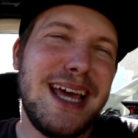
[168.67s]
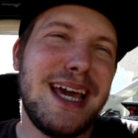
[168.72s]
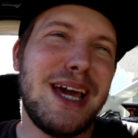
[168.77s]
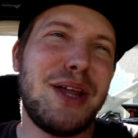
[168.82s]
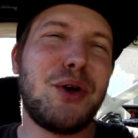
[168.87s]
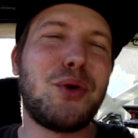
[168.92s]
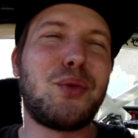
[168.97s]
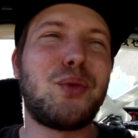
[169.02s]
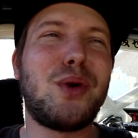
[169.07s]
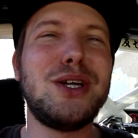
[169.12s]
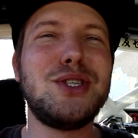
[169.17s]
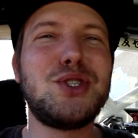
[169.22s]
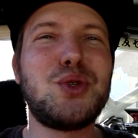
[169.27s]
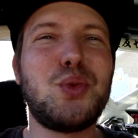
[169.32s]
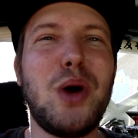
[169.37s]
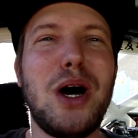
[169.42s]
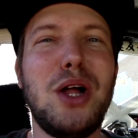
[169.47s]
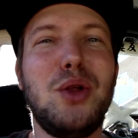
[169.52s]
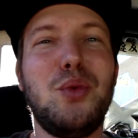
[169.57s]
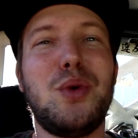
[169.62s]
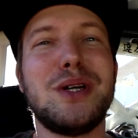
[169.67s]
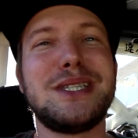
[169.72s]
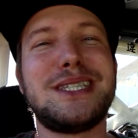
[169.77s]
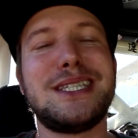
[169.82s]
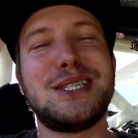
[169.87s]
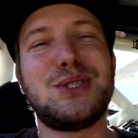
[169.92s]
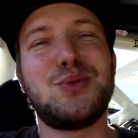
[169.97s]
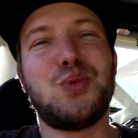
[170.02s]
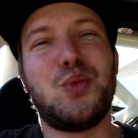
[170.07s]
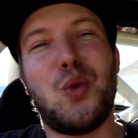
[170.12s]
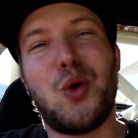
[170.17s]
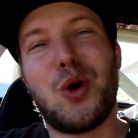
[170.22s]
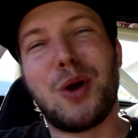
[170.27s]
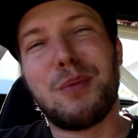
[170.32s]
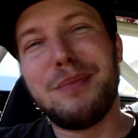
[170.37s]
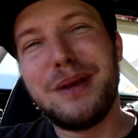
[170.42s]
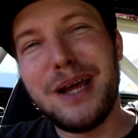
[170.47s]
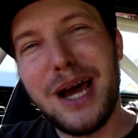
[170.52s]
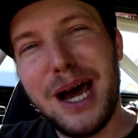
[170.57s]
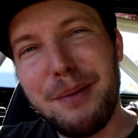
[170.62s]
and it runs well once it's
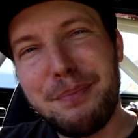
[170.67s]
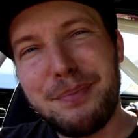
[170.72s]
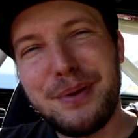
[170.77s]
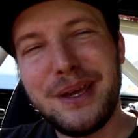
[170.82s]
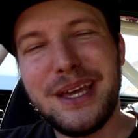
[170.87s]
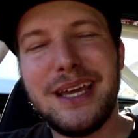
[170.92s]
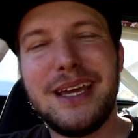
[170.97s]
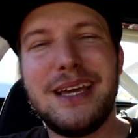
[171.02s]
warmed up,